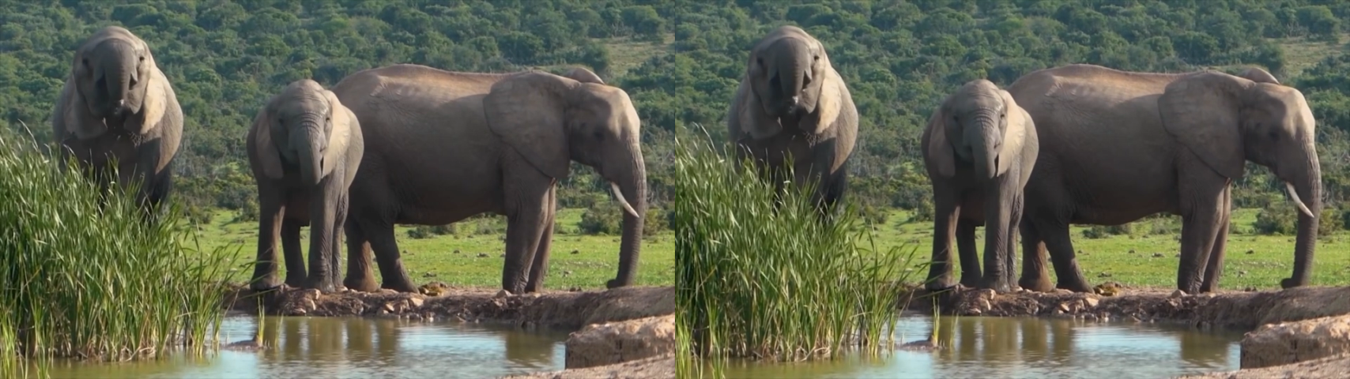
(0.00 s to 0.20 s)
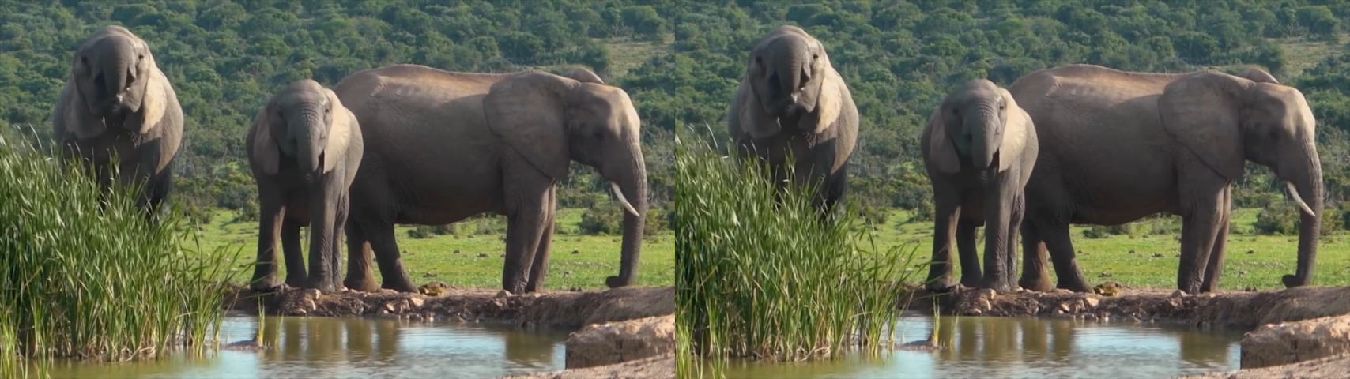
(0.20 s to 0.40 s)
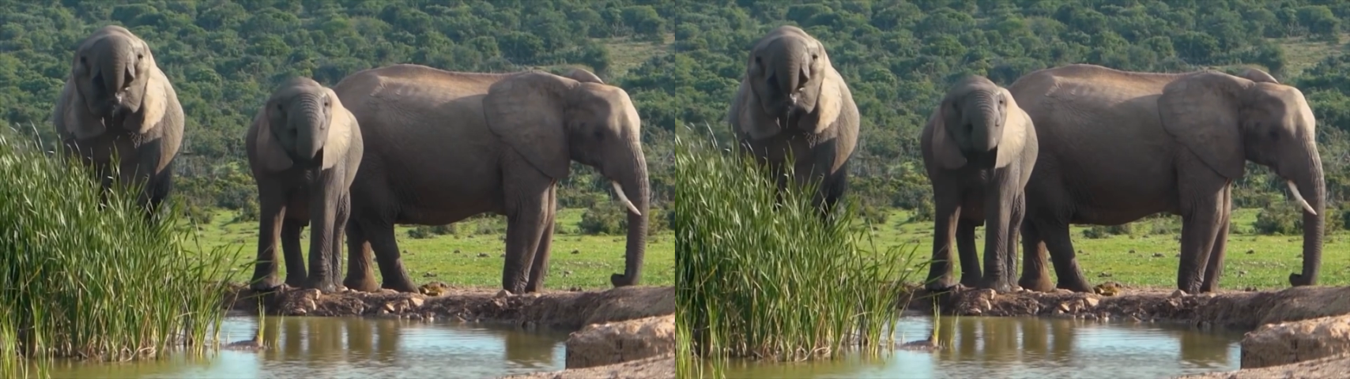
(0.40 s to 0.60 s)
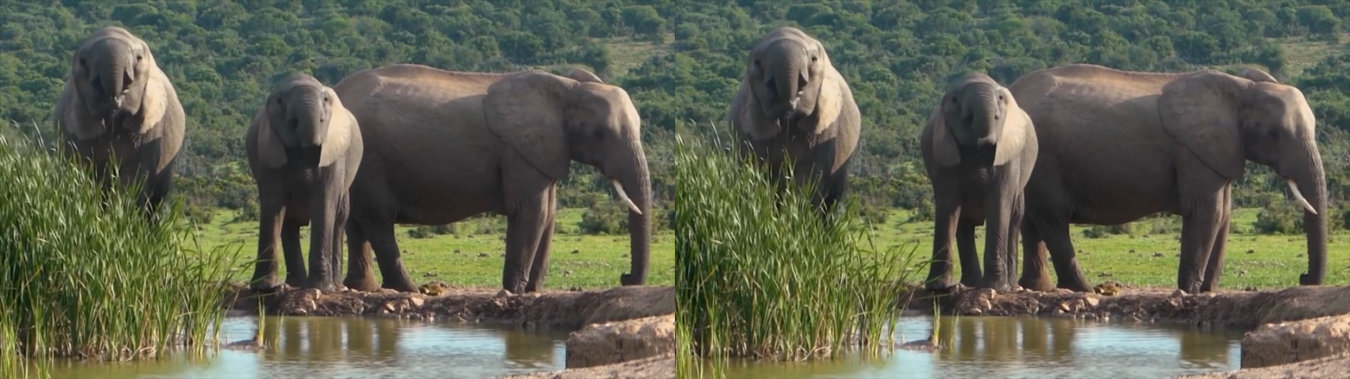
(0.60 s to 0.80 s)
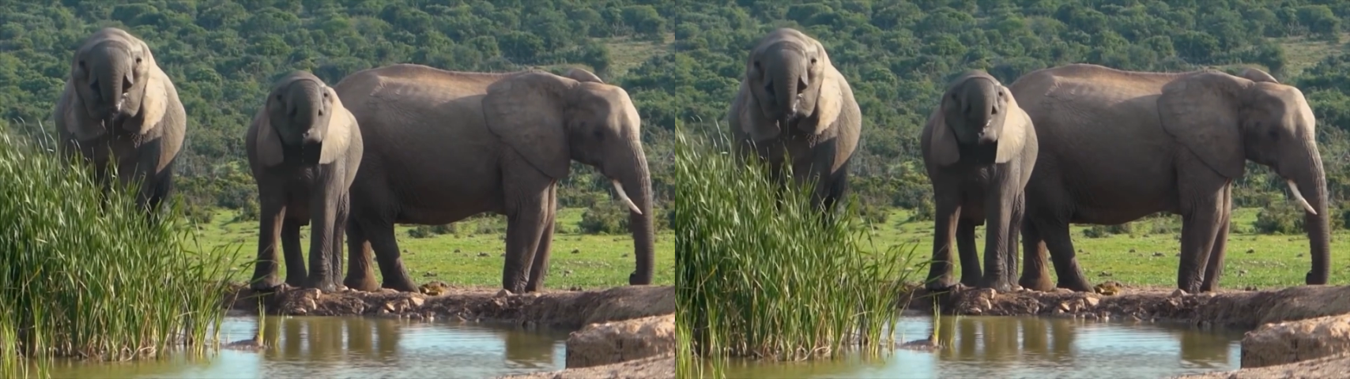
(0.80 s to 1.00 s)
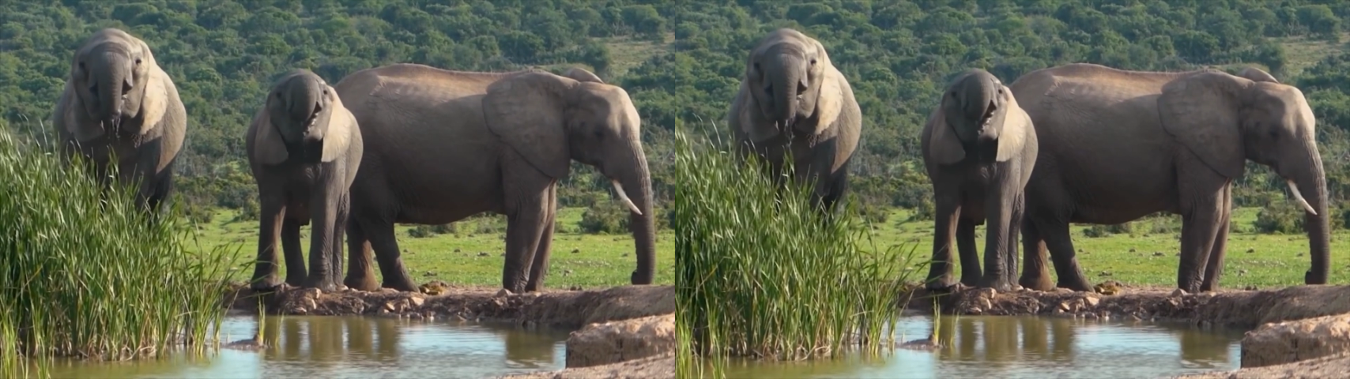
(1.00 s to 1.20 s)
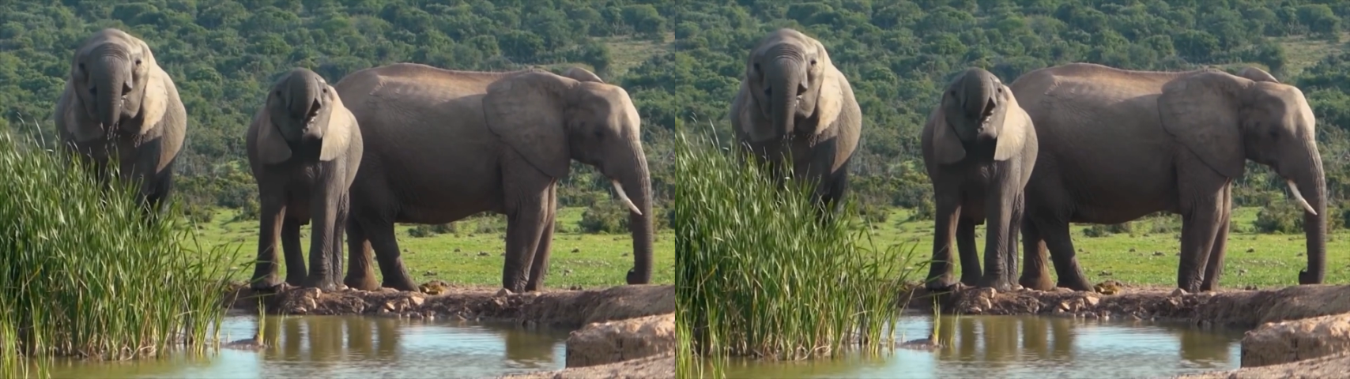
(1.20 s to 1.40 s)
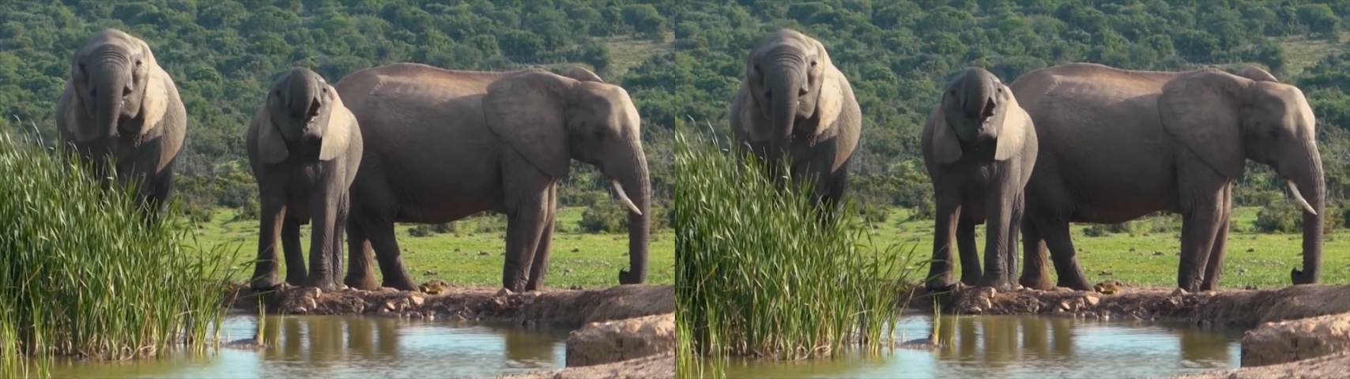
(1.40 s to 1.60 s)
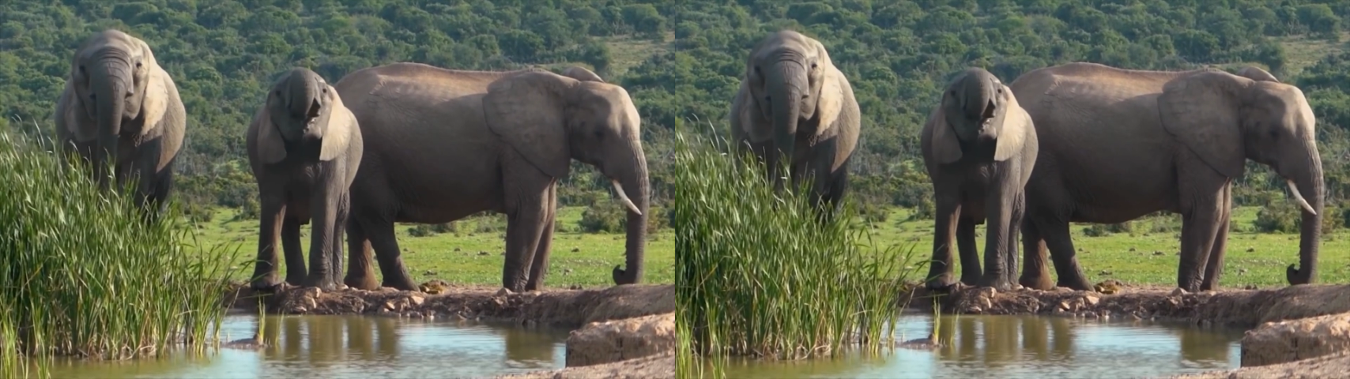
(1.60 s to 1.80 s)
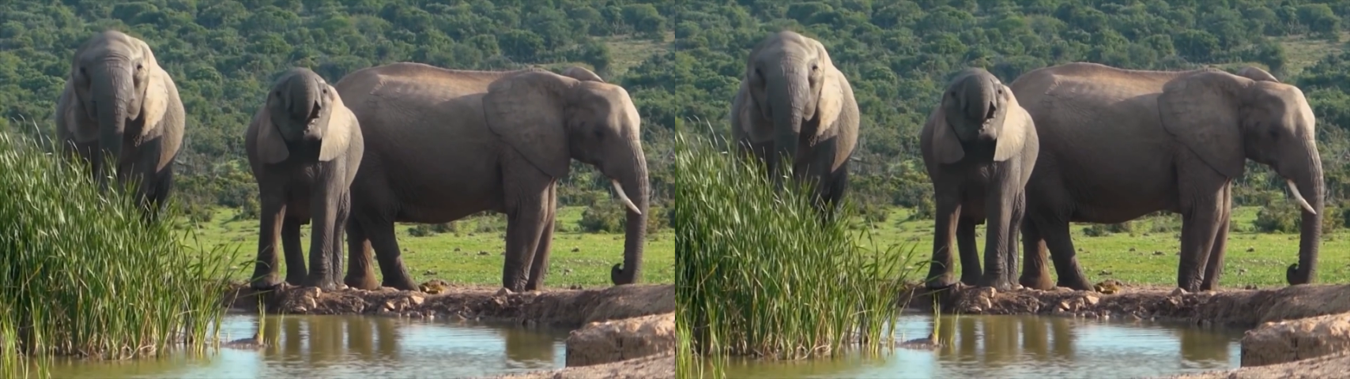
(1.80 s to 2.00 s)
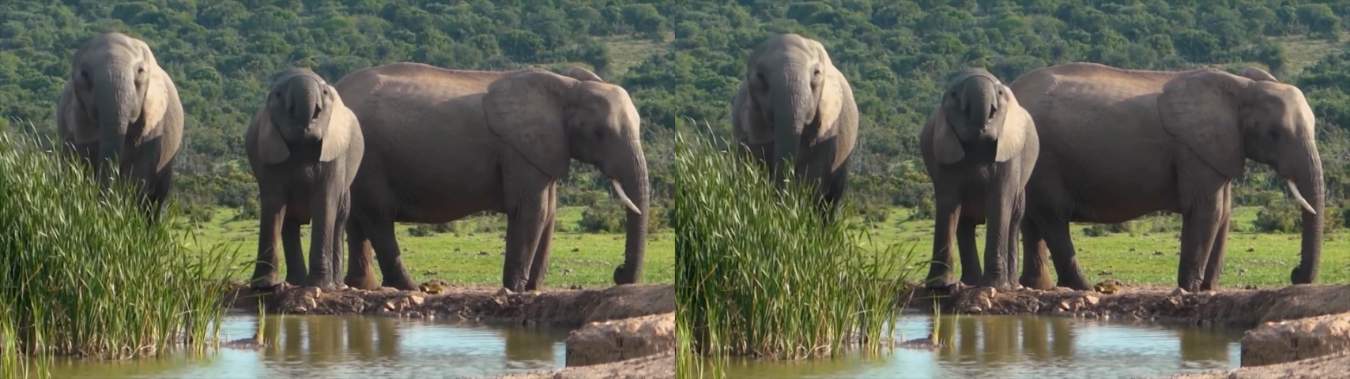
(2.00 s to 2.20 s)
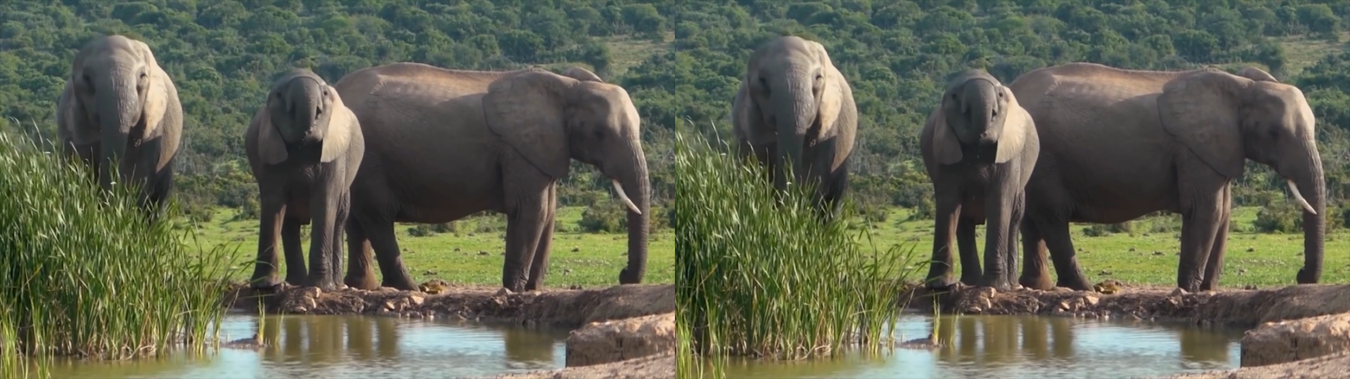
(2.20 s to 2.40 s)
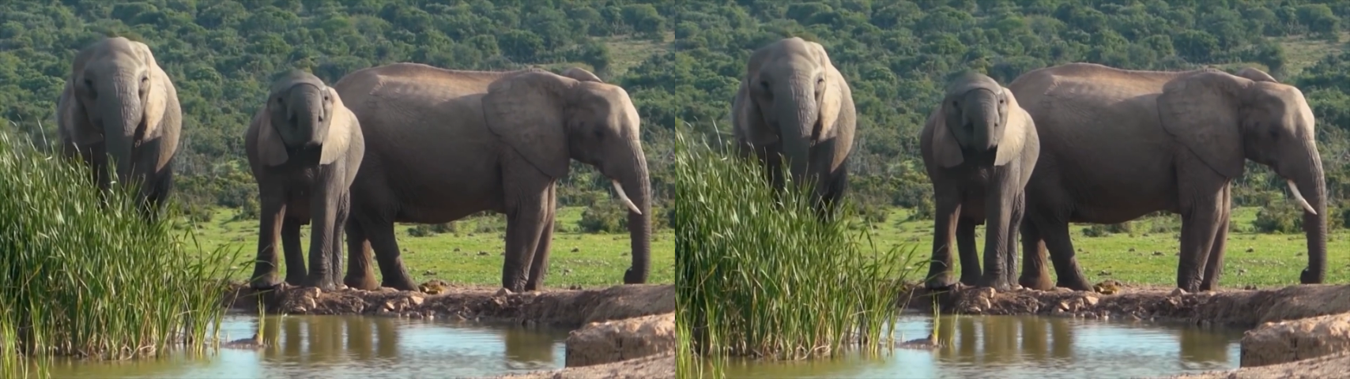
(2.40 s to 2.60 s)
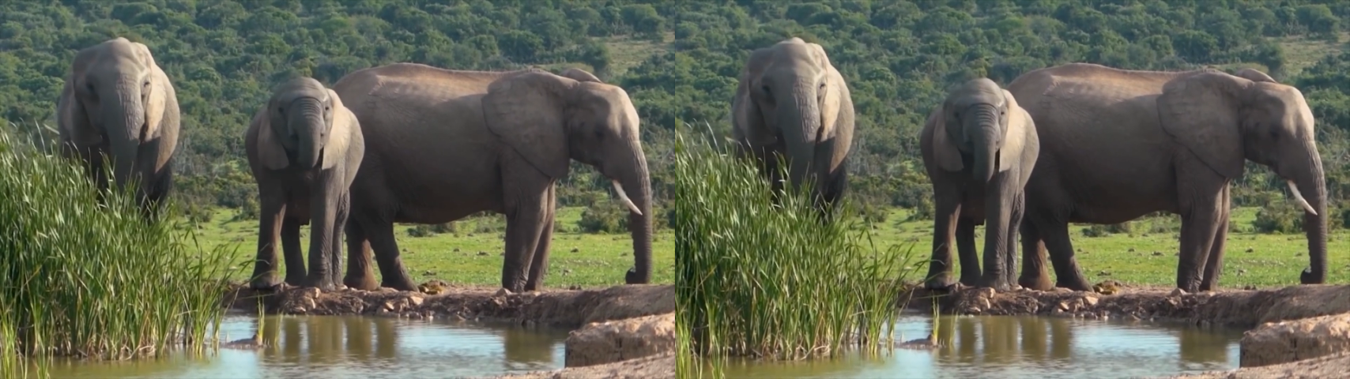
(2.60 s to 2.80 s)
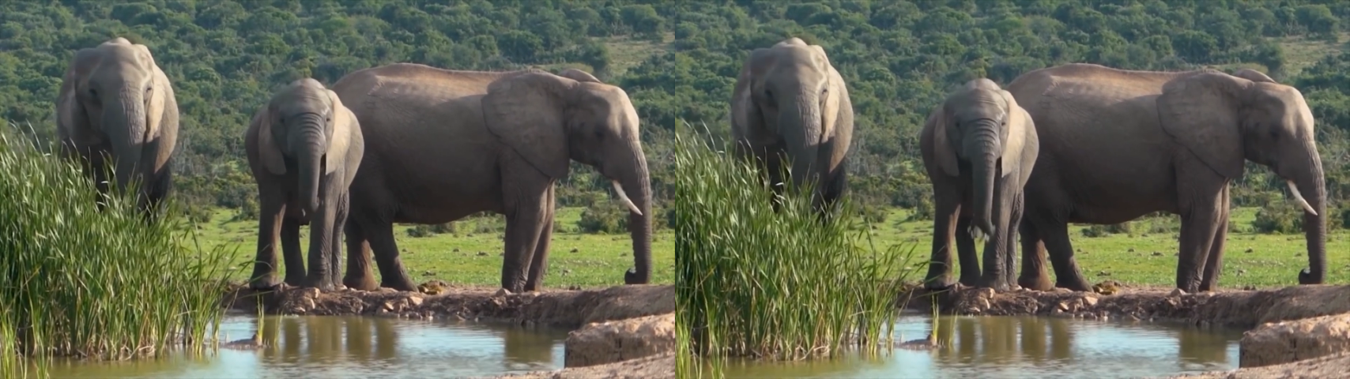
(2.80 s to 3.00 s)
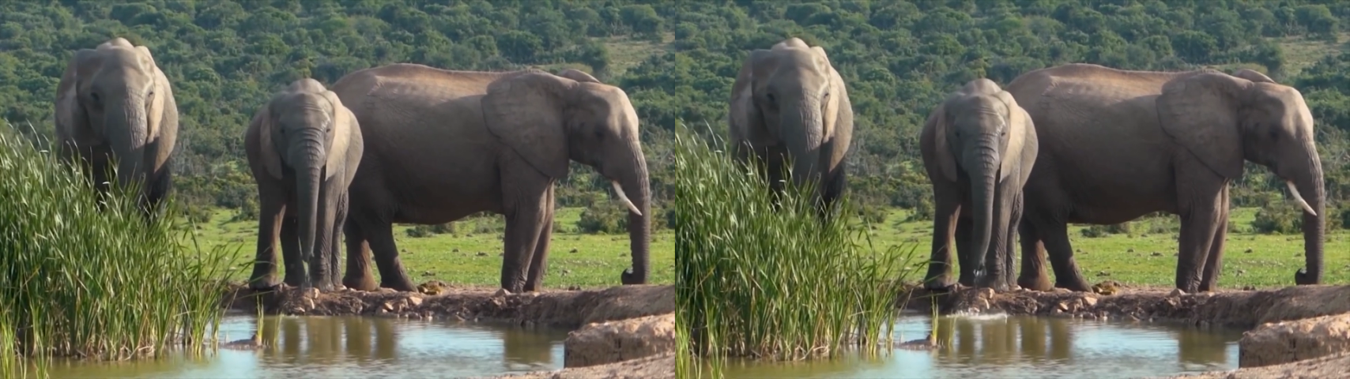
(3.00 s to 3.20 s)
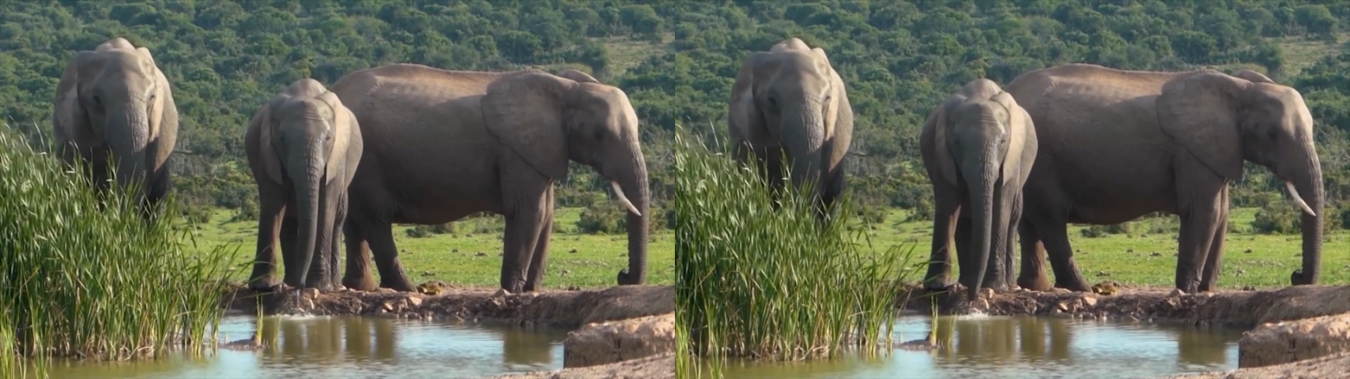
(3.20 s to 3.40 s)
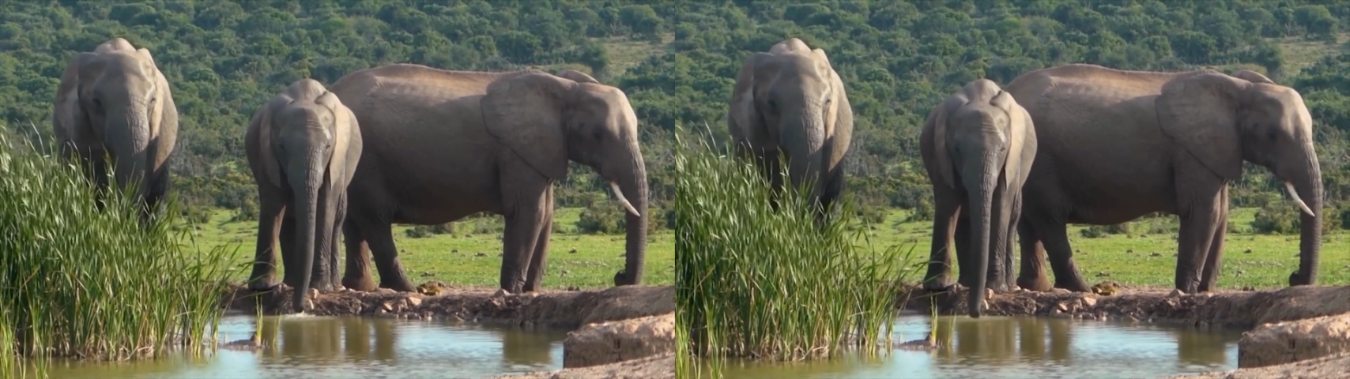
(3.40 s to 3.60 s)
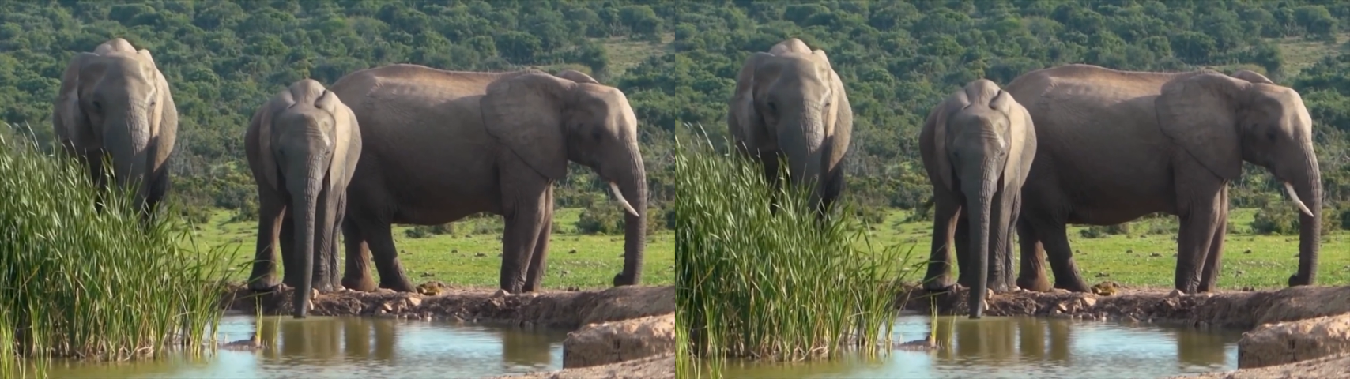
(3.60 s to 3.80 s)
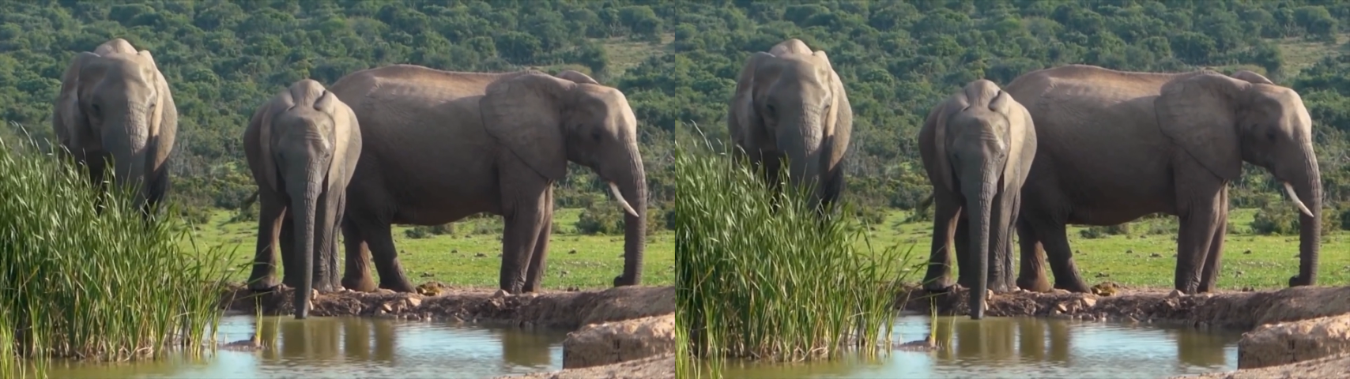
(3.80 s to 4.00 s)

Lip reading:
No face is visible, so there are no lips to read.